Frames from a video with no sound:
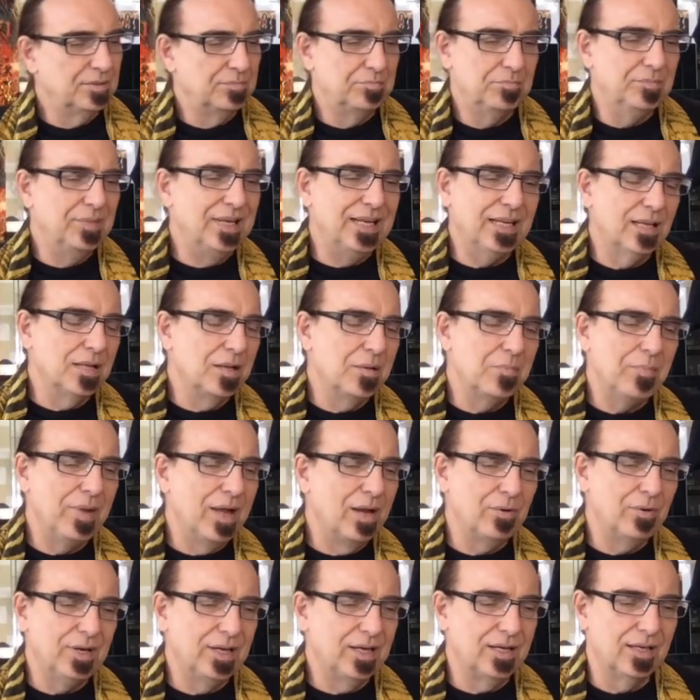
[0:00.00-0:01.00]
Middle
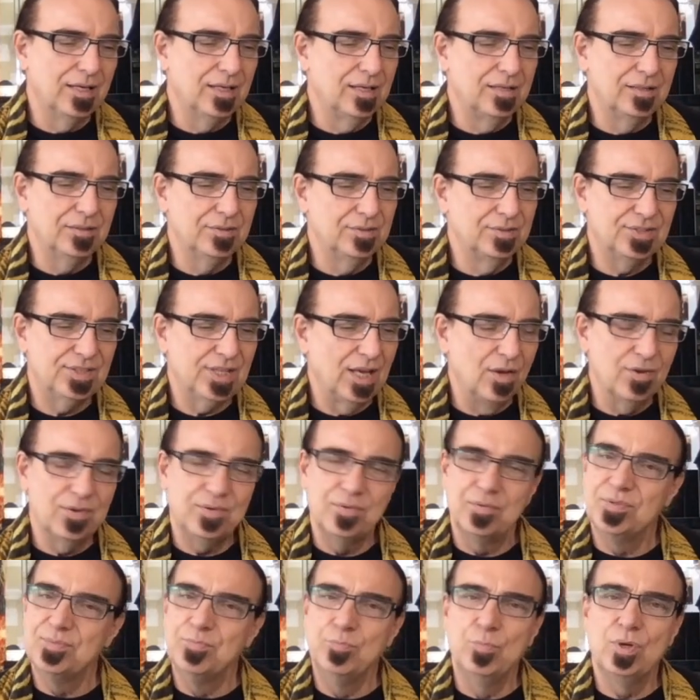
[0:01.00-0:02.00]
America,
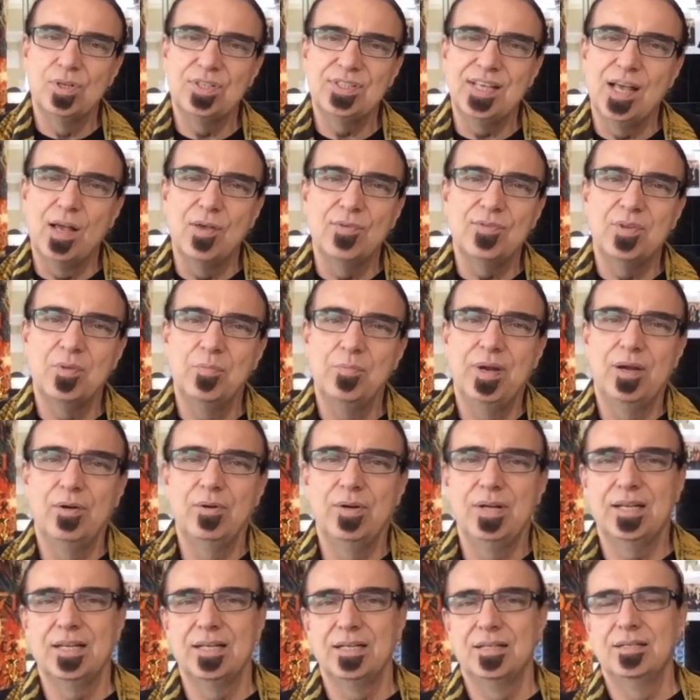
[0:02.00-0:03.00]
more South
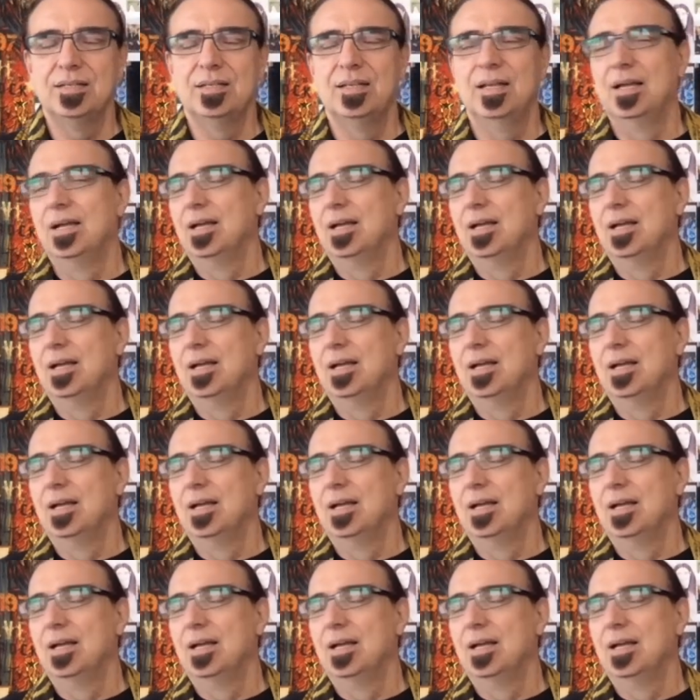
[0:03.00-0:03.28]
American